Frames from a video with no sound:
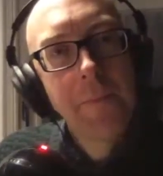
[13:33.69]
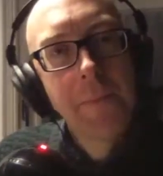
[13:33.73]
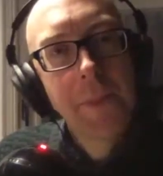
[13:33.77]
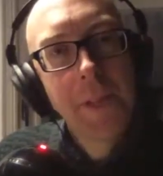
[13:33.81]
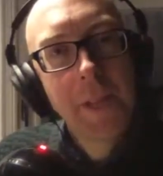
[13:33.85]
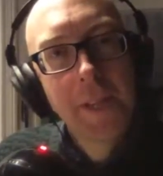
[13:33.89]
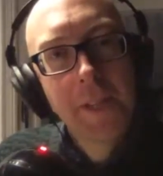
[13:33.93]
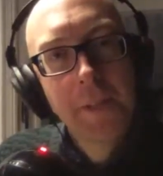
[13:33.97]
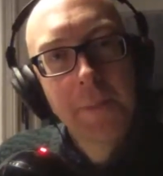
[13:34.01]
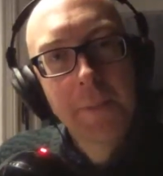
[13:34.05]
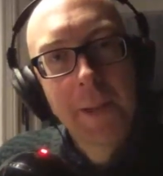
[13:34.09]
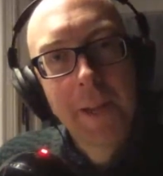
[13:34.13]

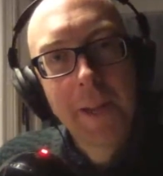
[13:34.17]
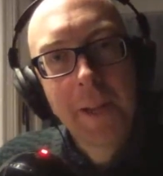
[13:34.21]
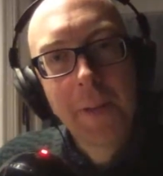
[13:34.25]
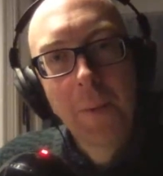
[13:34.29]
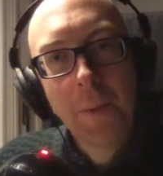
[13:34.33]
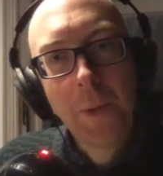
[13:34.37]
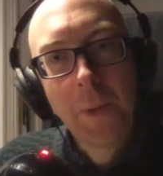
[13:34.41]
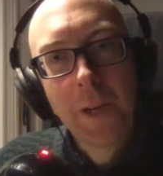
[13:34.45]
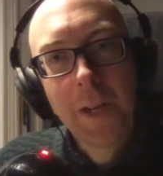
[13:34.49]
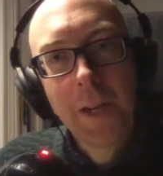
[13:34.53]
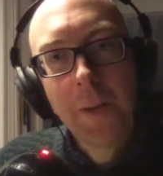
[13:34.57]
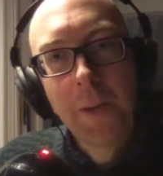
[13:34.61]
explain
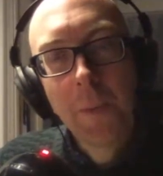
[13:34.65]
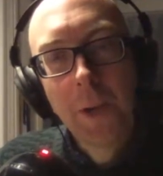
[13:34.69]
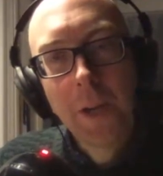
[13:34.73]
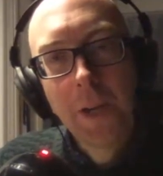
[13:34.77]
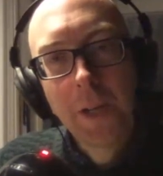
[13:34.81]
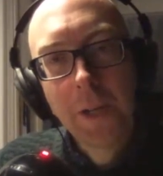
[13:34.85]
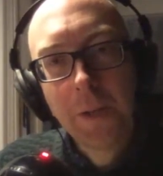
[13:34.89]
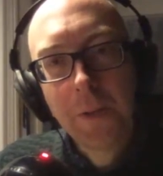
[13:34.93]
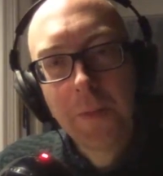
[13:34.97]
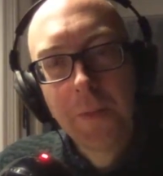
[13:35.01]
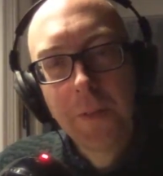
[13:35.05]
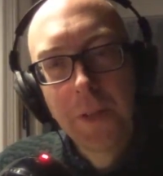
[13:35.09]
why
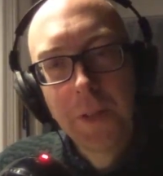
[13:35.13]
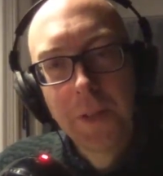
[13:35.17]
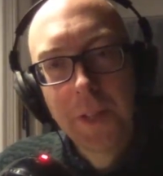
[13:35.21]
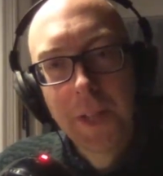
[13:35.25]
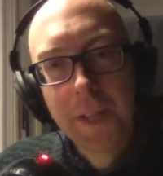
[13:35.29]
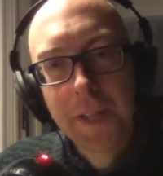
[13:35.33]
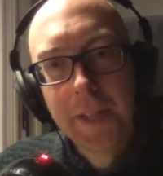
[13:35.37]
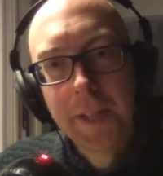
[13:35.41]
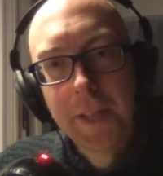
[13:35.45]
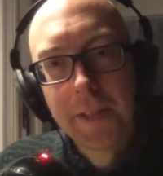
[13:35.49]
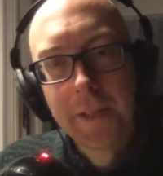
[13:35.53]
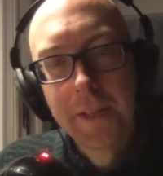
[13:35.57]
you feel
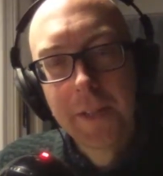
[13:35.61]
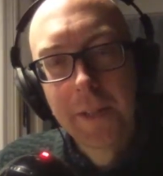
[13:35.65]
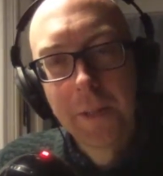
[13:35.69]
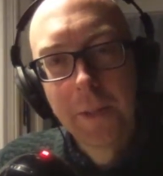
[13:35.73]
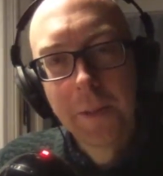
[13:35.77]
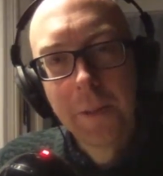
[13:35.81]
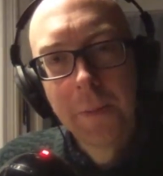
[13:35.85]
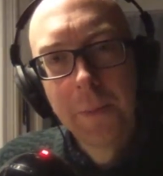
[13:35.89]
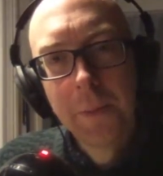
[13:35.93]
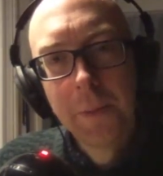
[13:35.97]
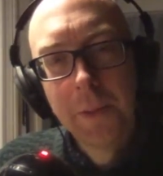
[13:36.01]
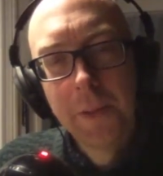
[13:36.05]
that does help.